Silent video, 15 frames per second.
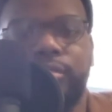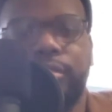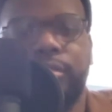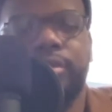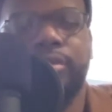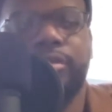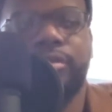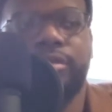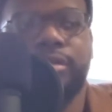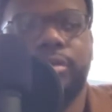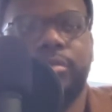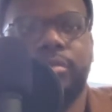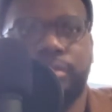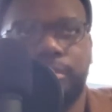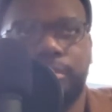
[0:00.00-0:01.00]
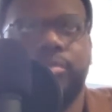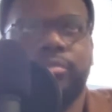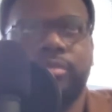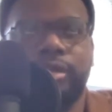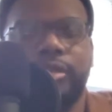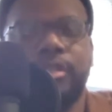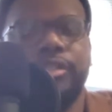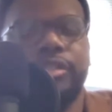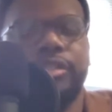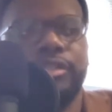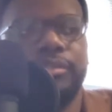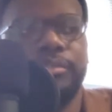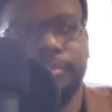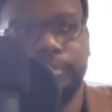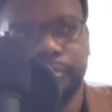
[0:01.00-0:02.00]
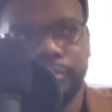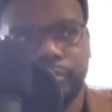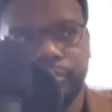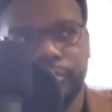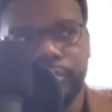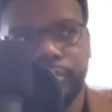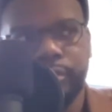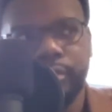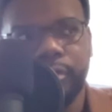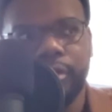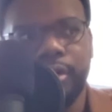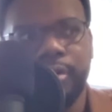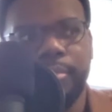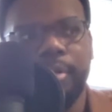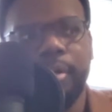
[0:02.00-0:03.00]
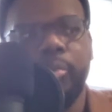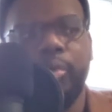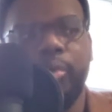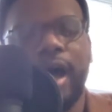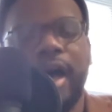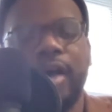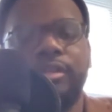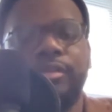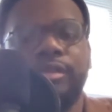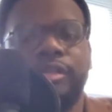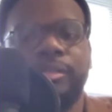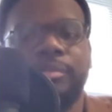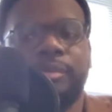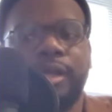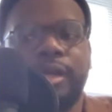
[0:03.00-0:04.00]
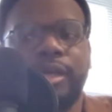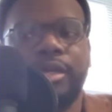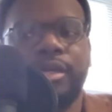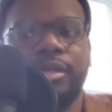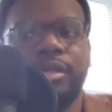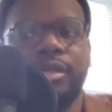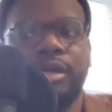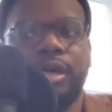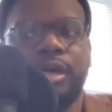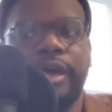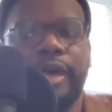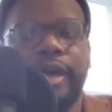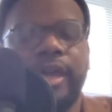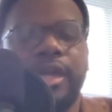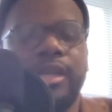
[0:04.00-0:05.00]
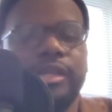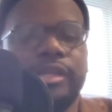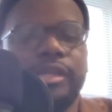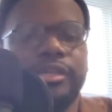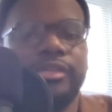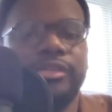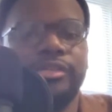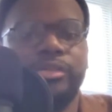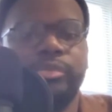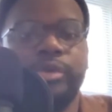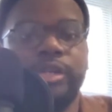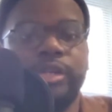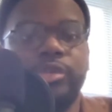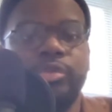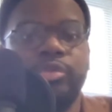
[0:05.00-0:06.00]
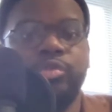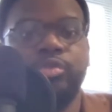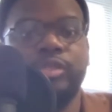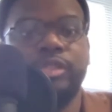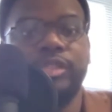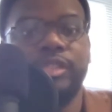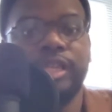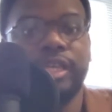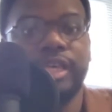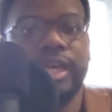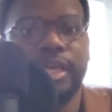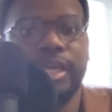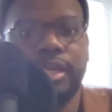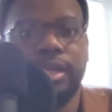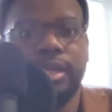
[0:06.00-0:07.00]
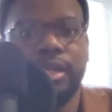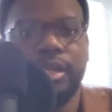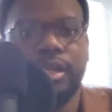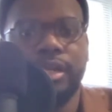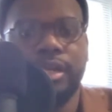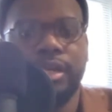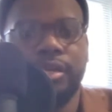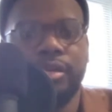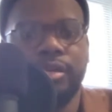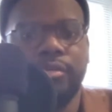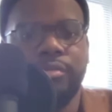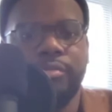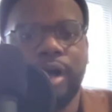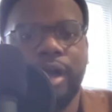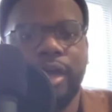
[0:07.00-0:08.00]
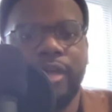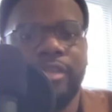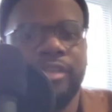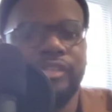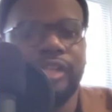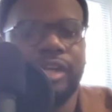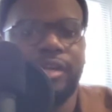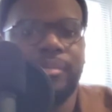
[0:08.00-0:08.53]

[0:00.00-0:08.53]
and religious, but how do you explain aliens when you see it? Right? That's not in the